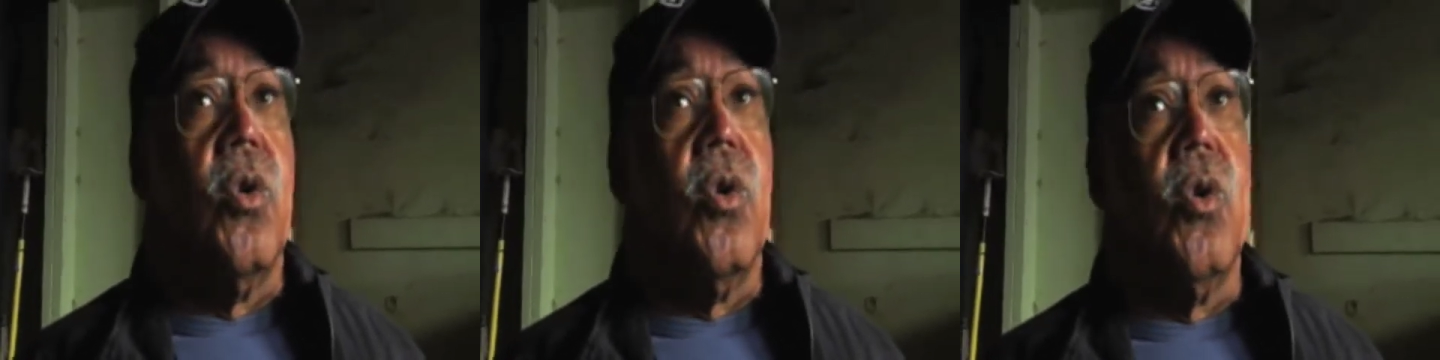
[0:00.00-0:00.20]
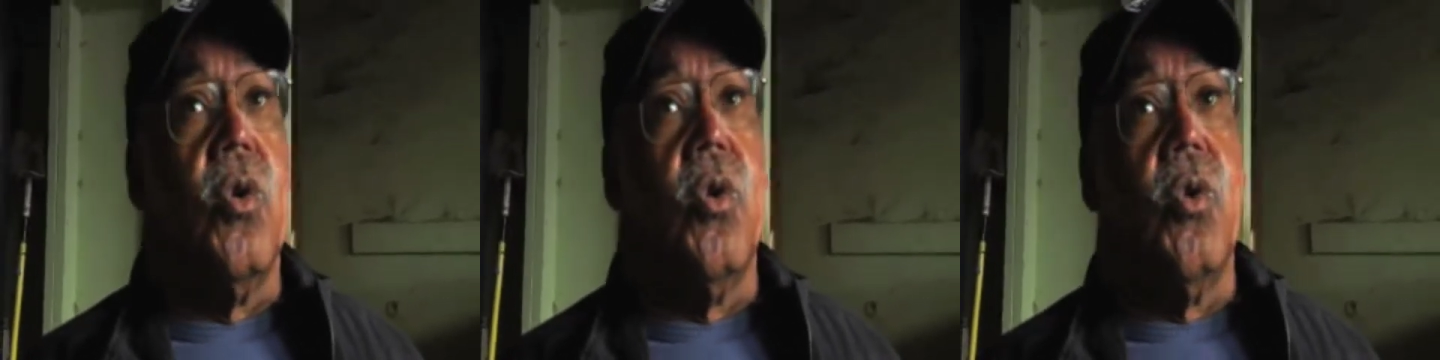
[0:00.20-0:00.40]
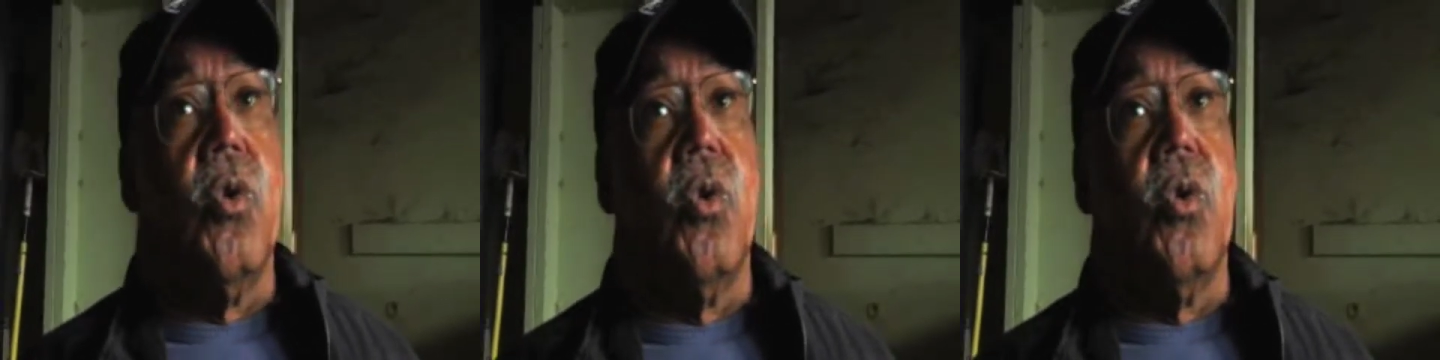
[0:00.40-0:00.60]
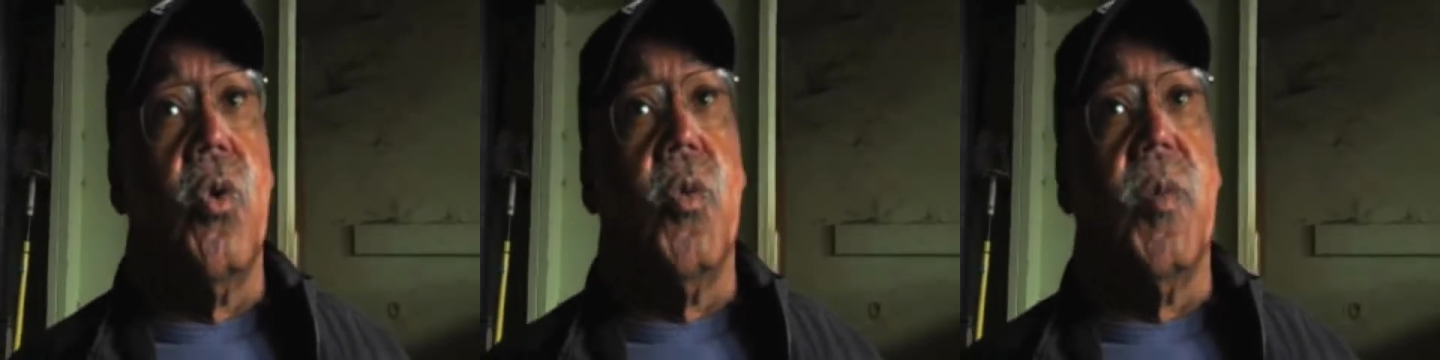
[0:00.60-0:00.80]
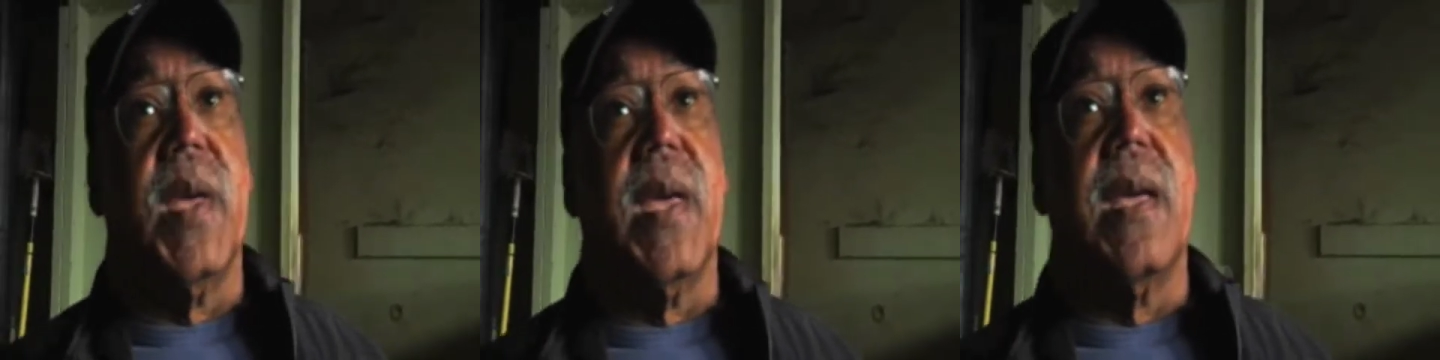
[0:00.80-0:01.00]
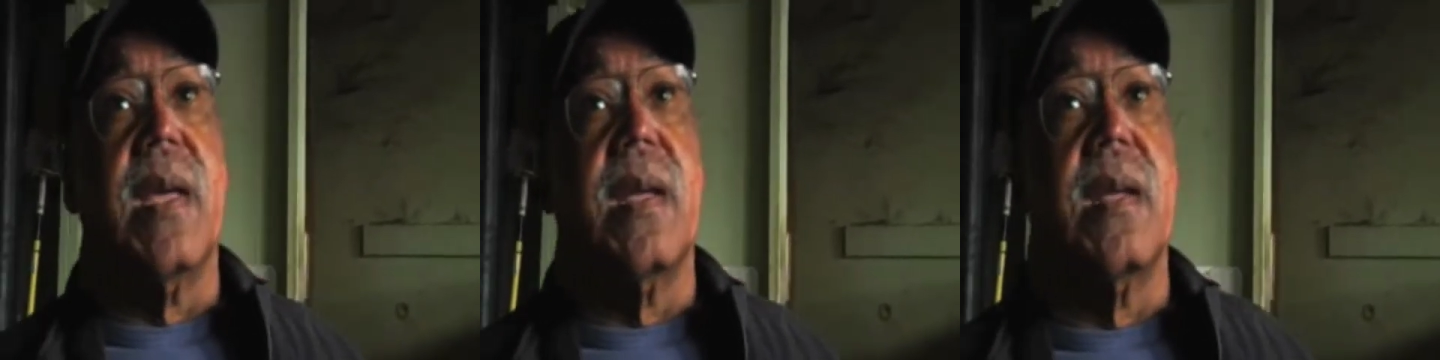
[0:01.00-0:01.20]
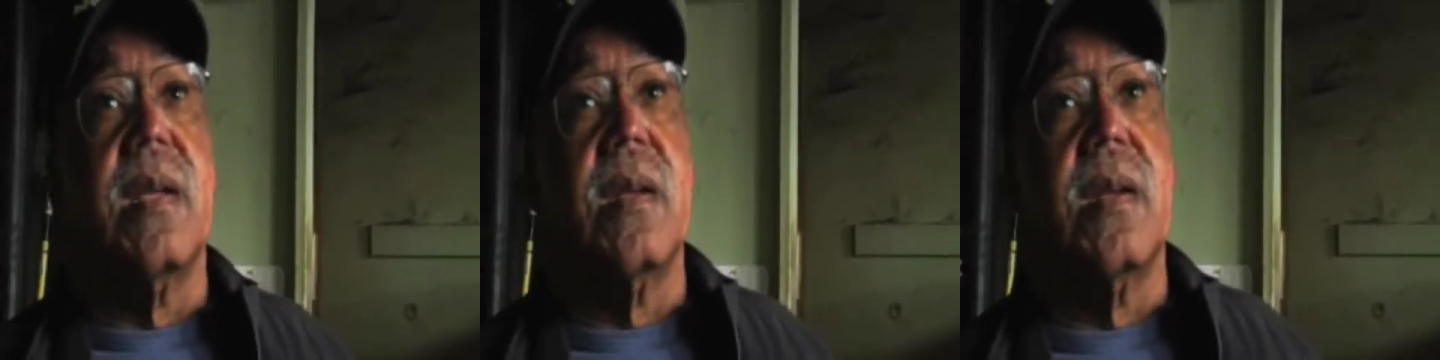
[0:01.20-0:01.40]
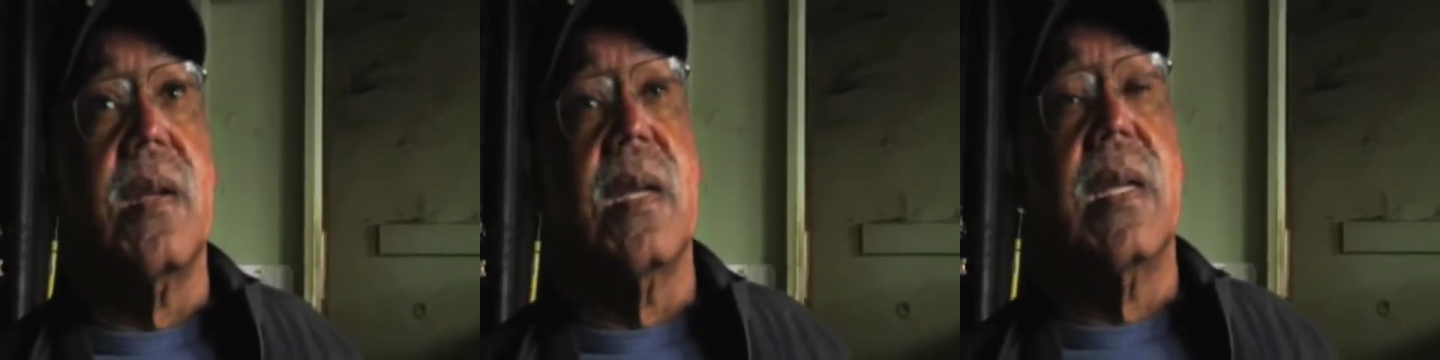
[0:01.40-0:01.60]
Oh, man.
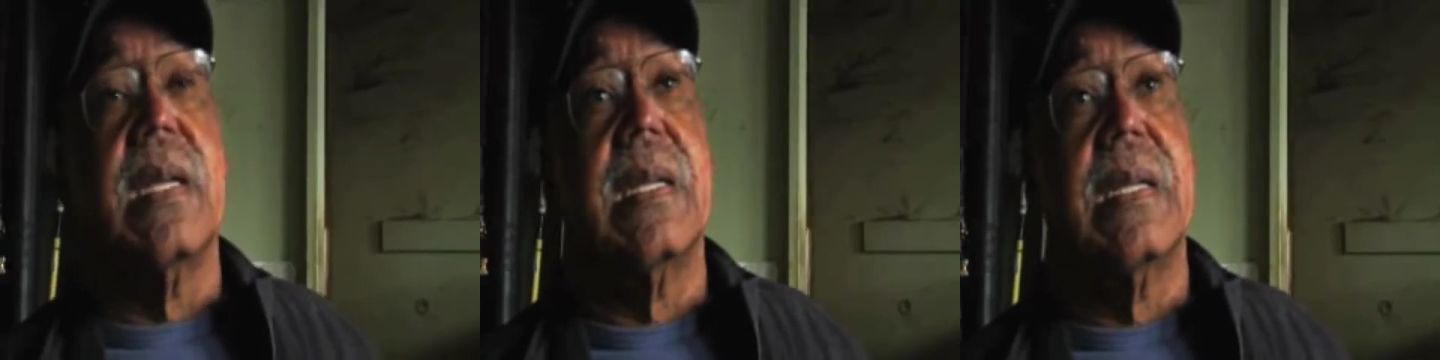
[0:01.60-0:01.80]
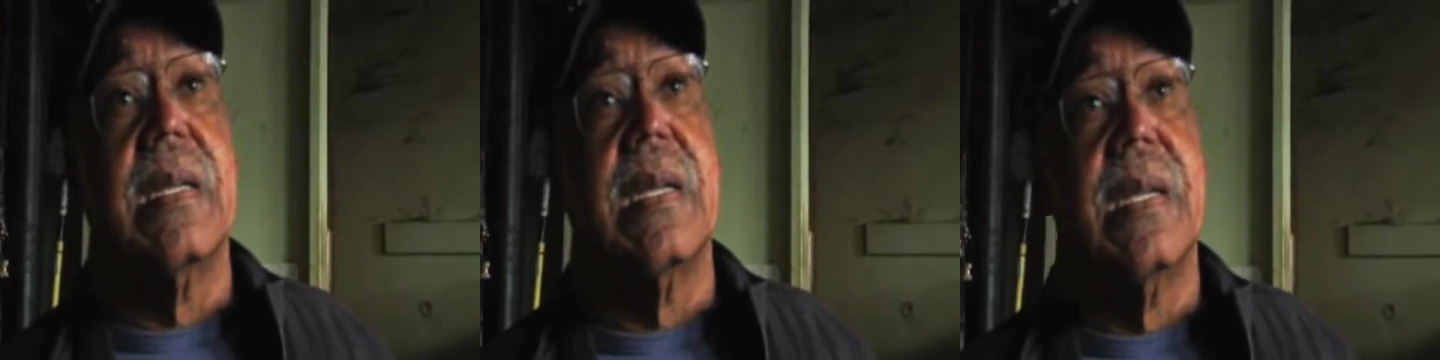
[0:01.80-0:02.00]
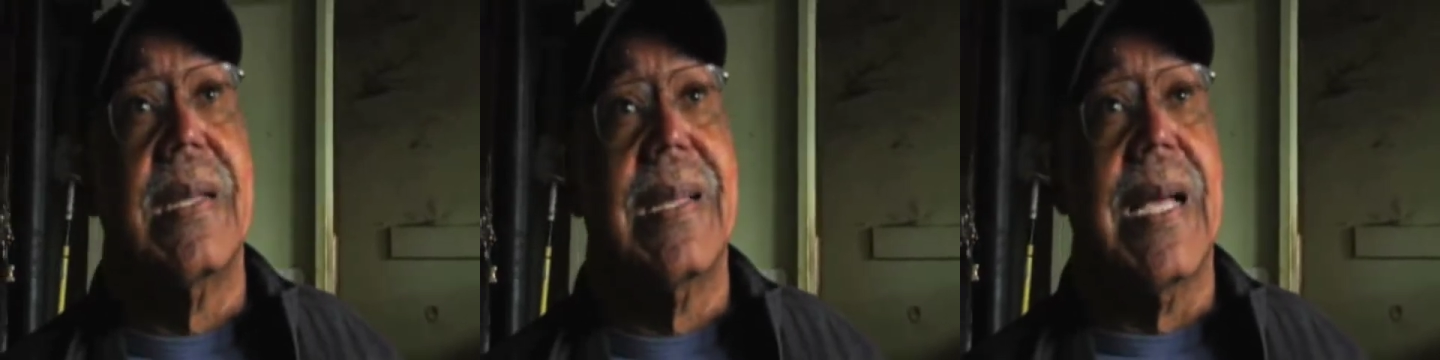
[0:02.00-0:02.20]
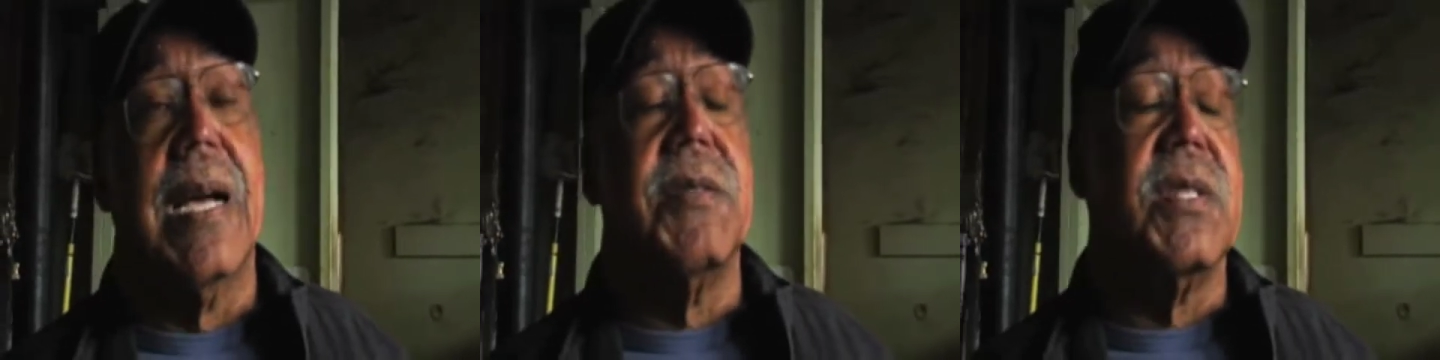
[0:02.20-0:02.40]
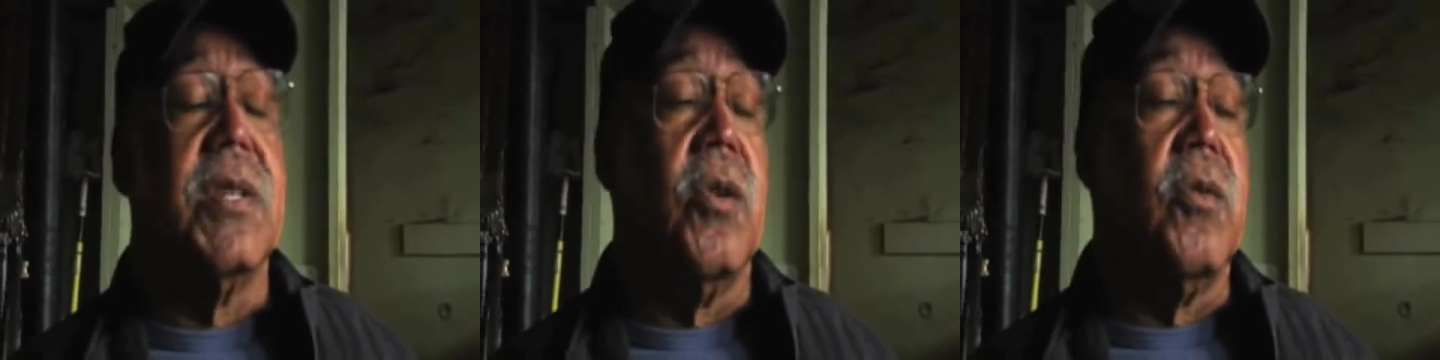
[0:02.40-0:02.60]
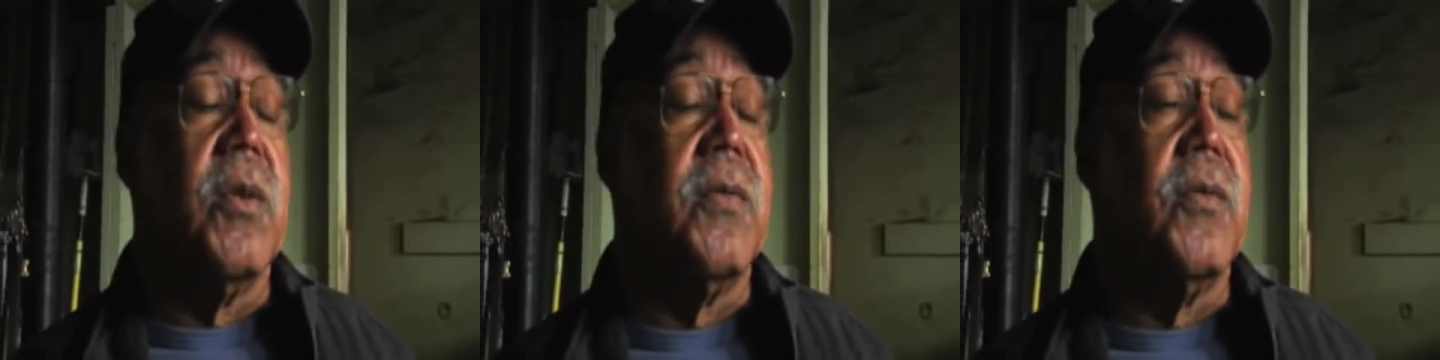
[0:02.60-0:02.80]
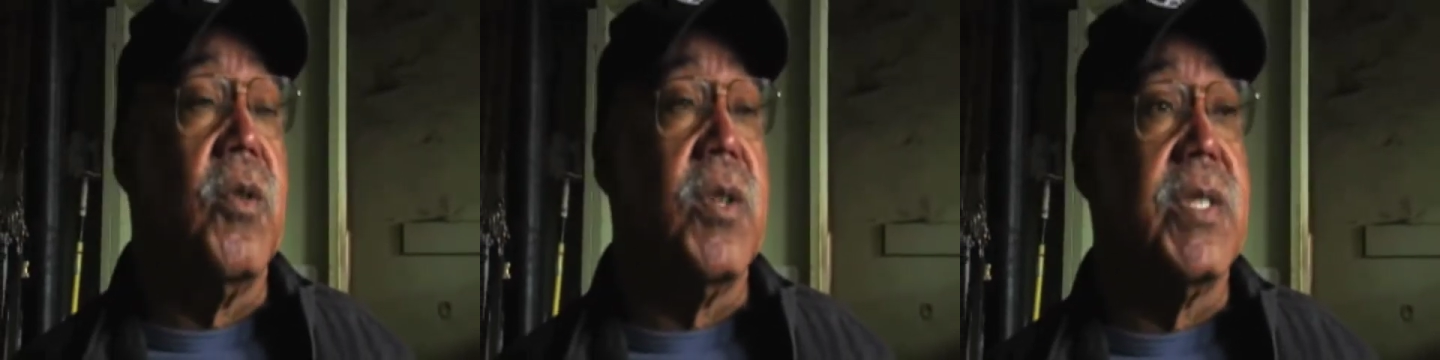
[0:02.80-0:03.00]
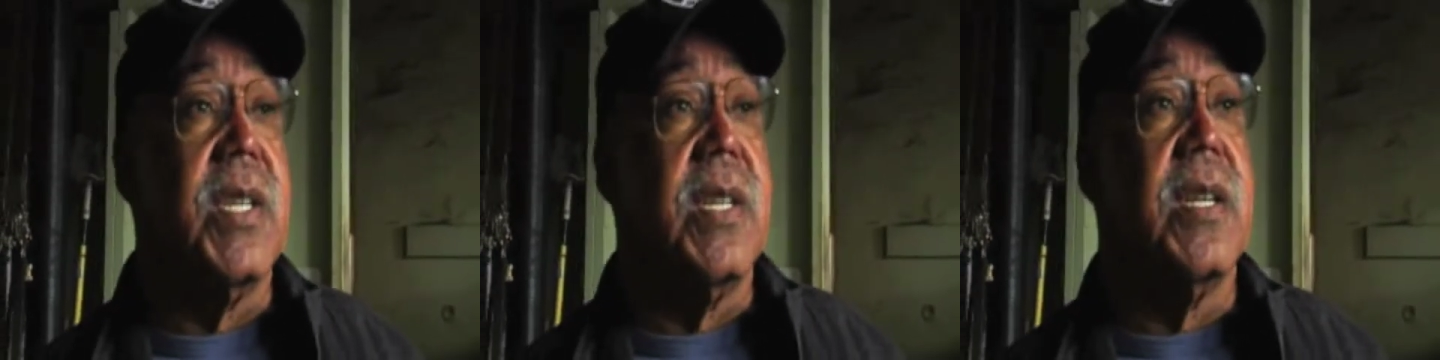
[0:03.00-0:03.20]
I would say over
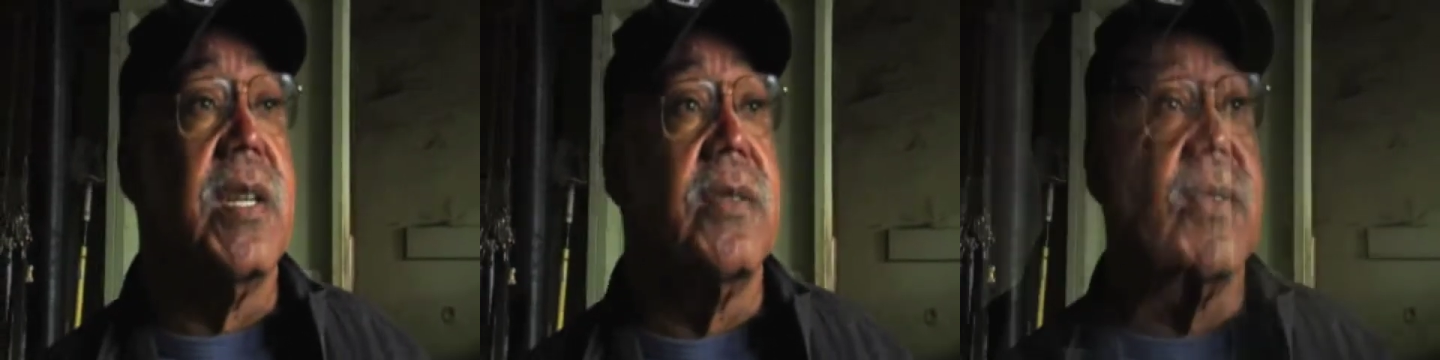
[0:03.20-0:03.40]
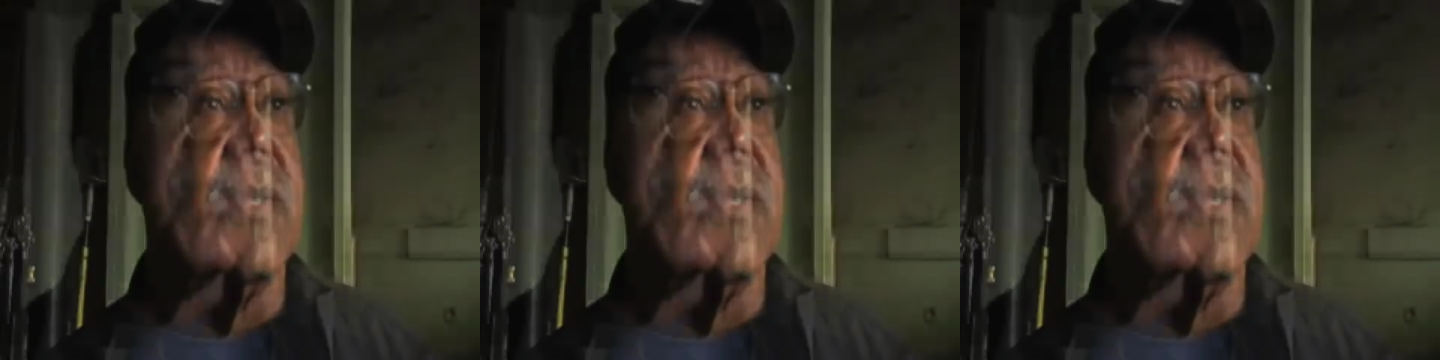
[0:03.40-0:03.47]
1,400.